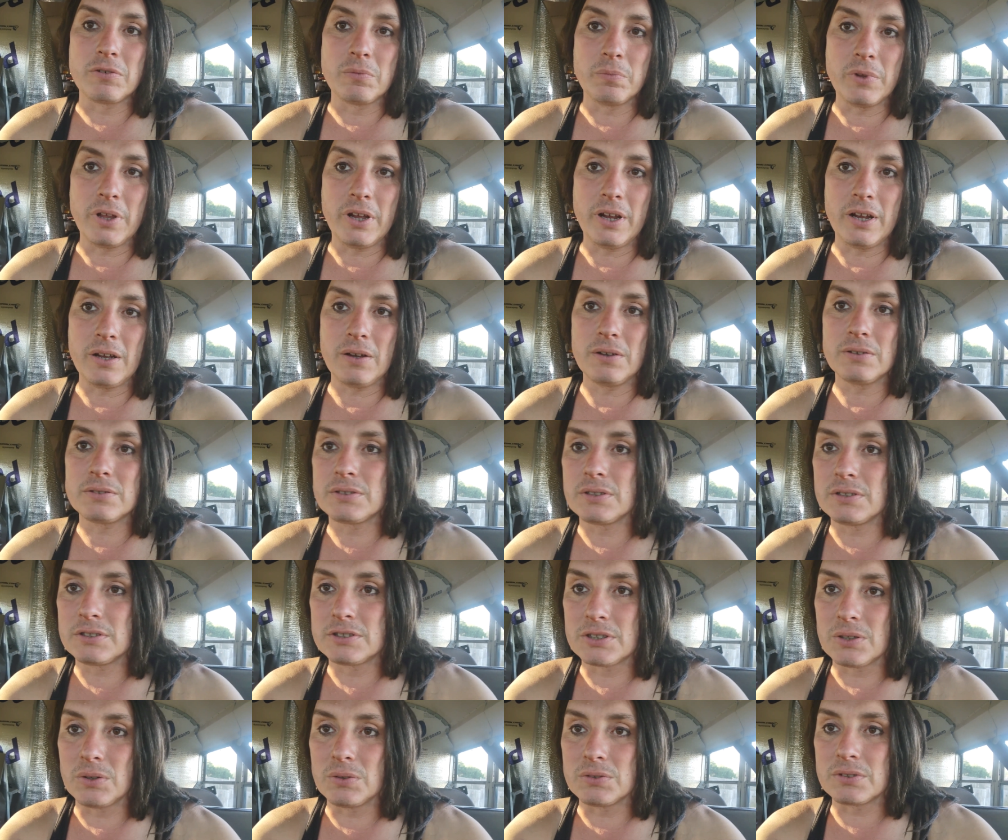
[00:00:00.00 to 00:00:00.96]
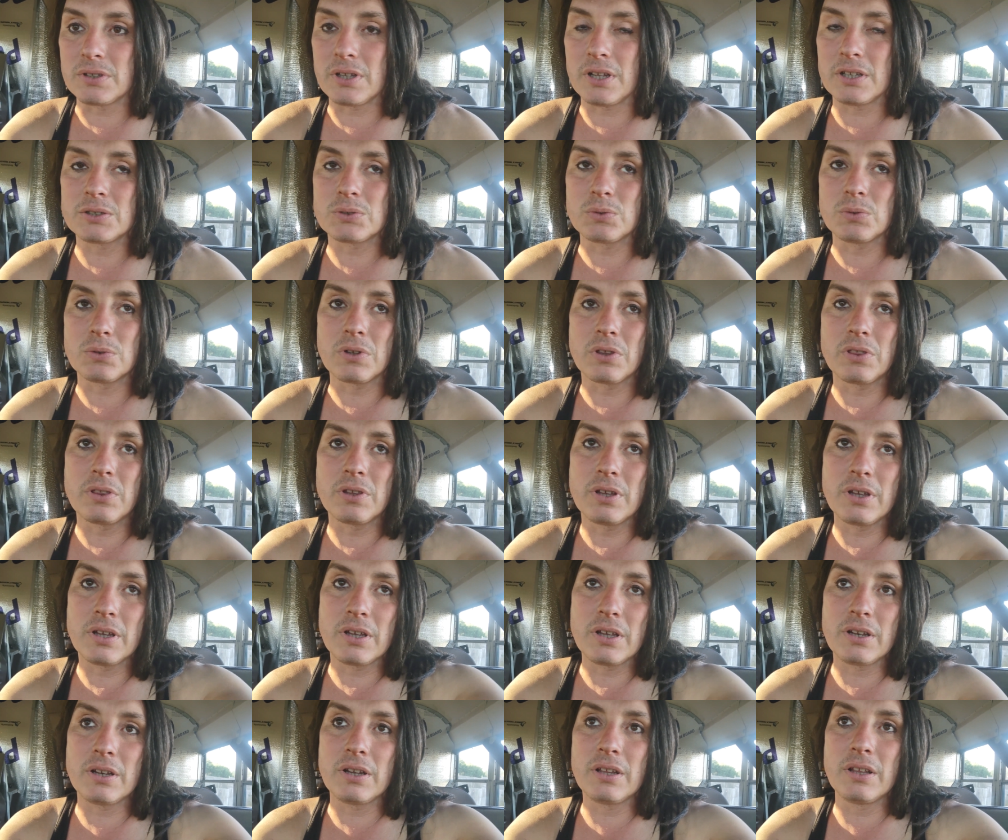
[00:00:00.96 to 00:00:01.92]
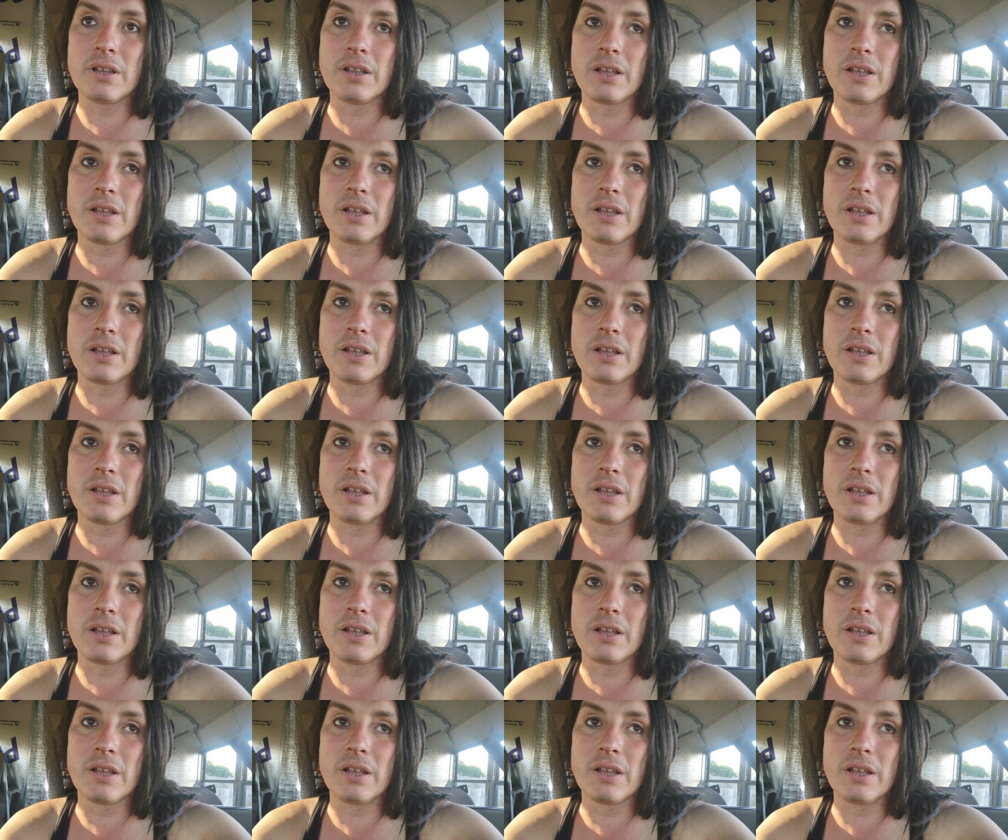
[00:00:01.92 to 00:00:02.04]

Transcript: from the house, it shows that sort of thing.